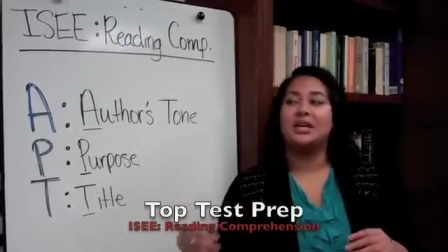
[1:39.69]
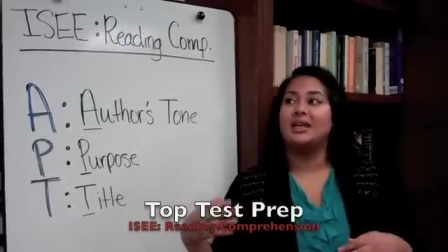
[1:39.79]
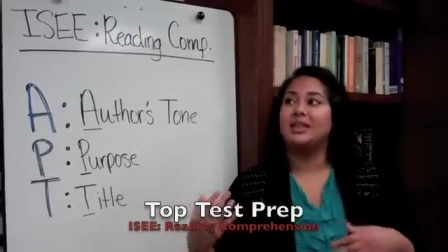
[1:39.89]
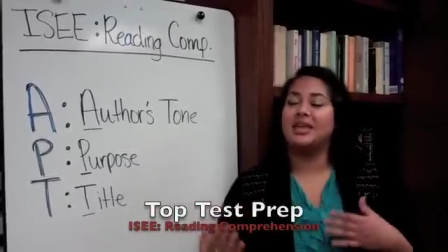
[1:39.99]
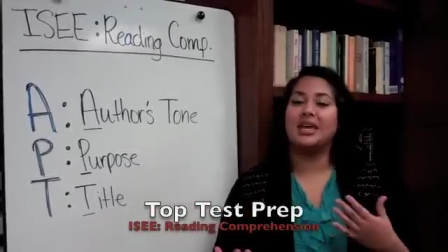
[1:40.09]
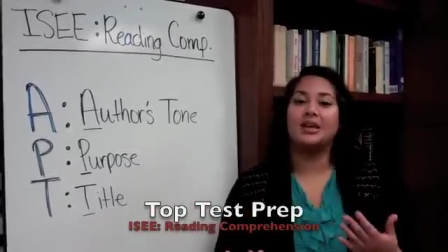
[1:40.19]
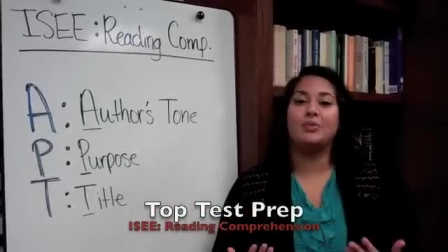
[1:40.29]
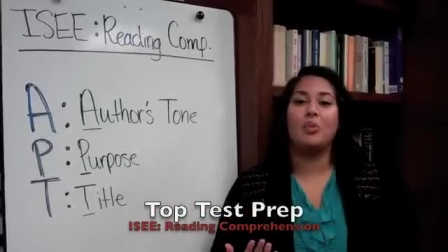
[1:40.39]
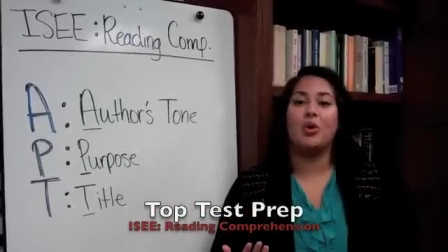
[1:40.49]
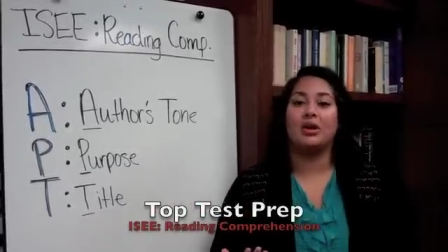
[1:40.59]
think
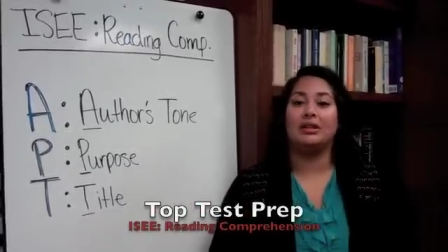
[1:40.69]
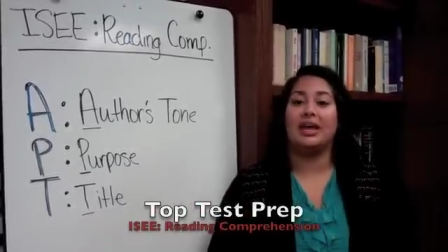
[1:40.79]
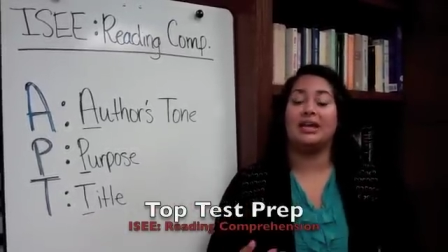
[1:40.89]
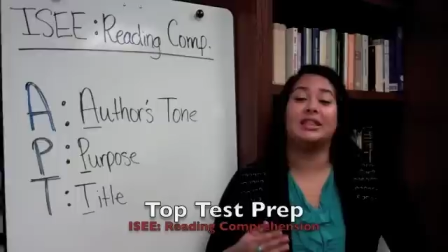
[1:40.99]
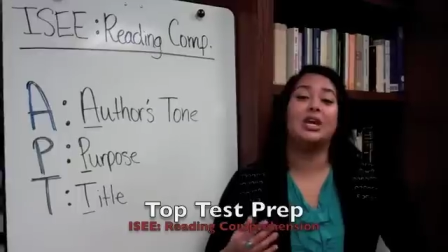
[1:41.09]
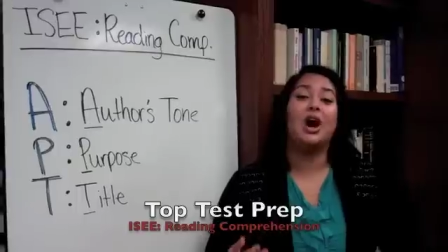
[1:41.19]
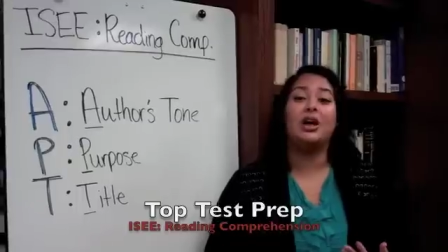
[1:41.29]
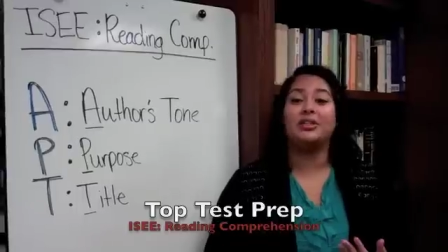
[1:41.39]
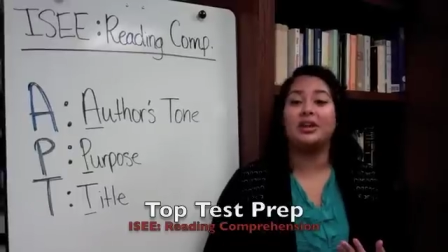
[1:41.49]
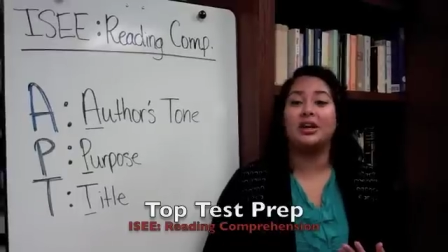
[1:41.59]
more like the
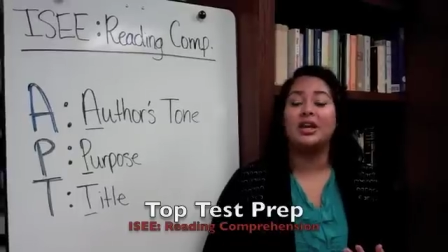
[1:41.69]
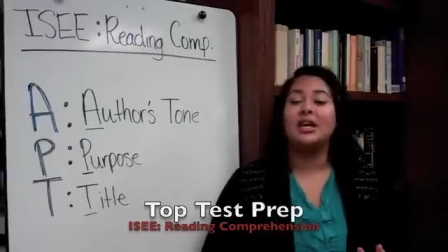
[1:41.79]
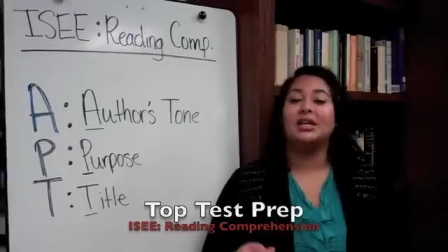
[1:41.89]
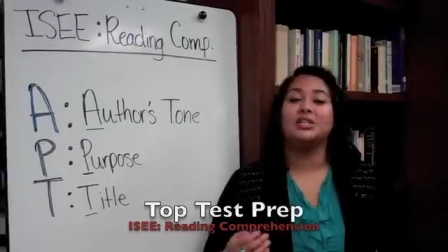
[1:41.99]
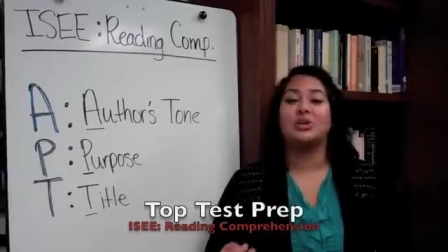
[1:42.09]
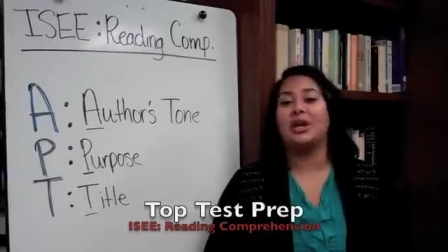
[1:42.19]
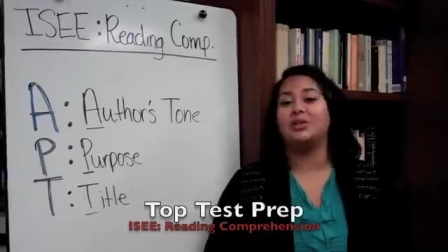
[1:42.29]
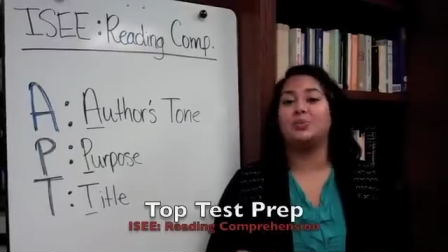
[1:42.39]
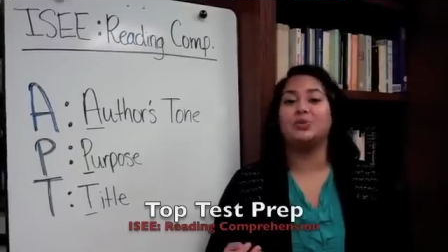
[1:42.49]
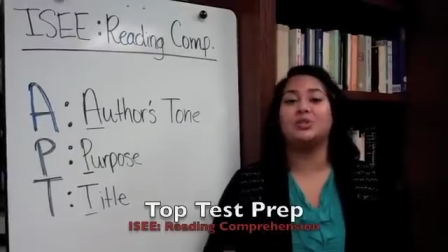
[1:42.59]
author is trying
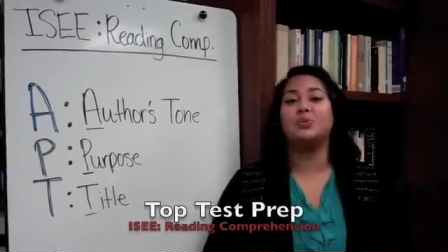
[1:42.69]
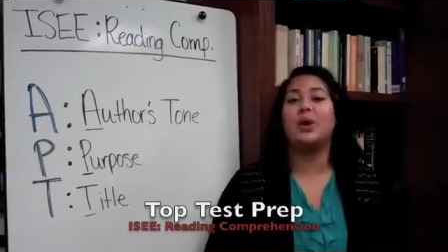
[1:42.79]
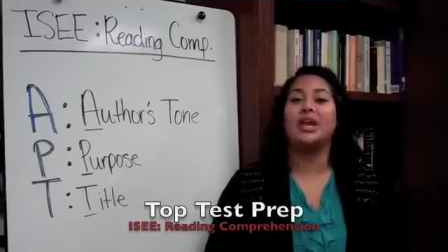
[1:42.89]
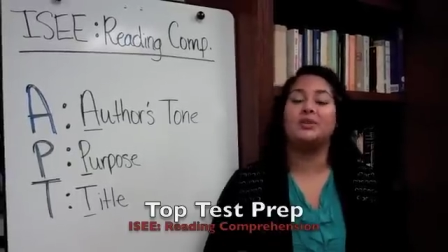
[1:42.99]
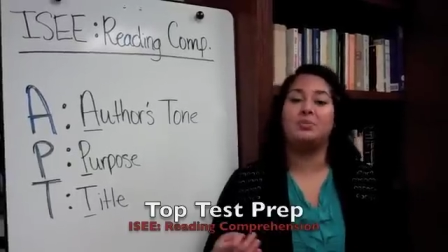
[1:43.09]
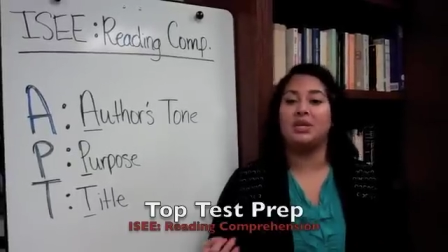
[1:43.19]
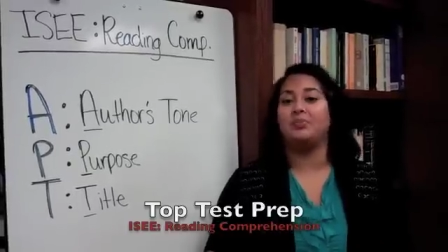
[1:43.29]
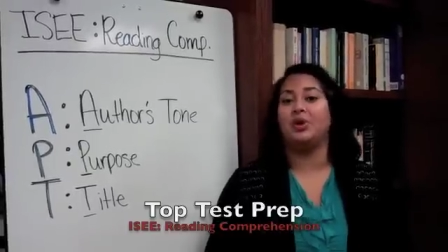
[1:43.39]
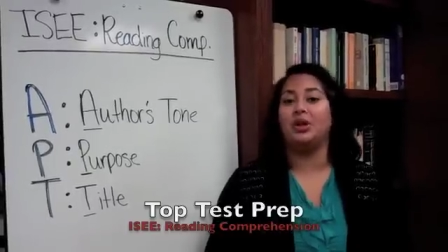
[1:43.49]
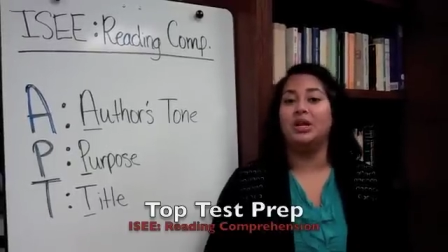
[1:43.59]
to persuade
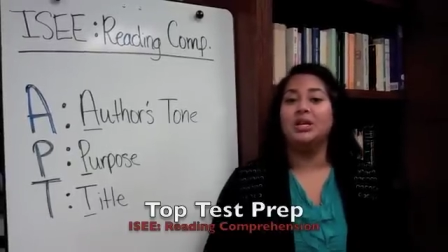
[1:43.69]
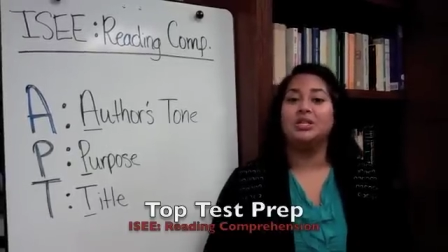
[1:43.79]
people